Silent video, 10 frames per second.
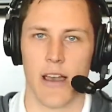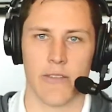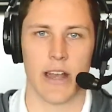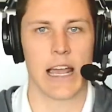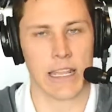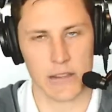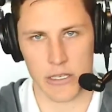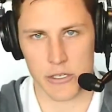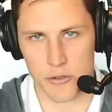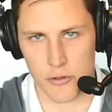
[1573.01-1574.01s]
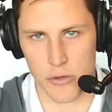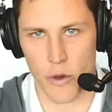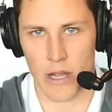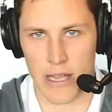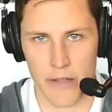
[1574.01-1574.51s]
and I can leisurely
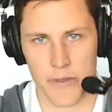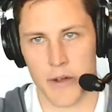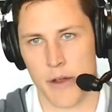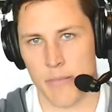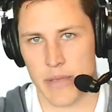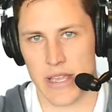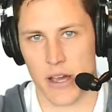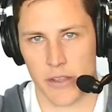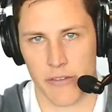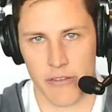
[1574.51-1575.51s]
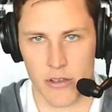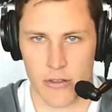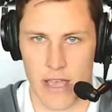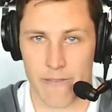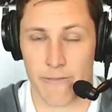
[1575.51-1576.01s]
walk out there and be on the field
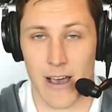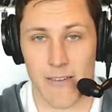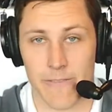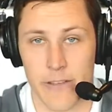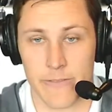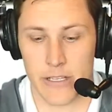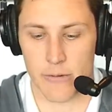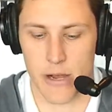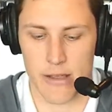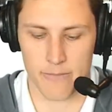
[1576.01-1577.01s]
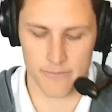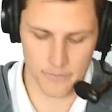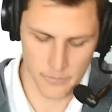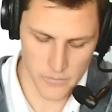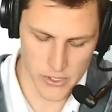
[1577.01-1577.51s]
at 5:50, right?
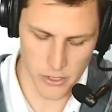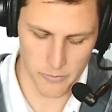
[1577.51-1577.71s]
So